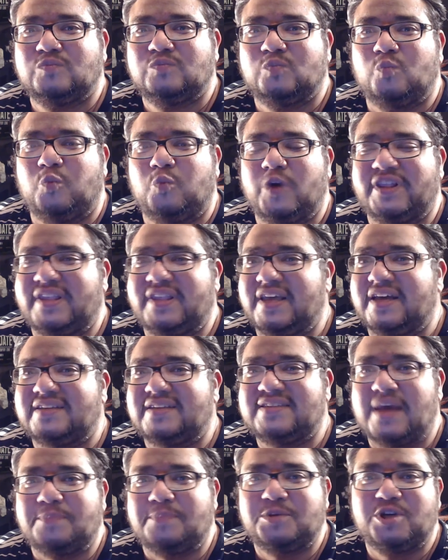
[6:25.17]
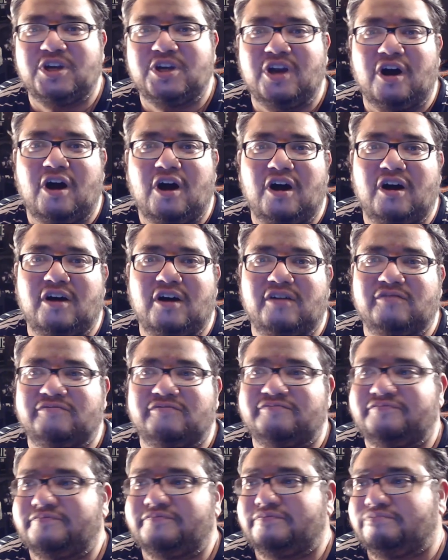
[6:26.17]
with the exception of